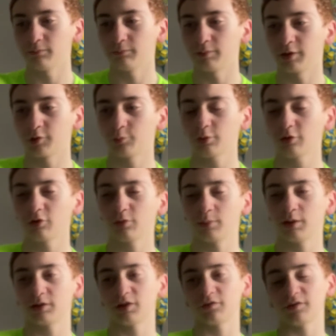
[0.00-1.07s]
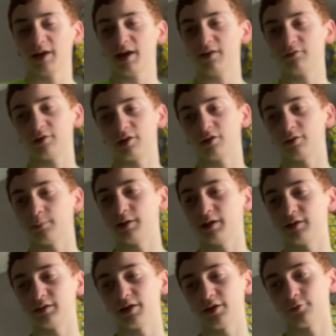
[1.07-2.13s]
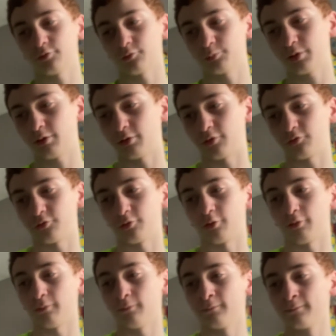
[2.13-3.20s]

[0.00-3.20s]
because Proto Man doesn't have an element, and neither does Proto Soul.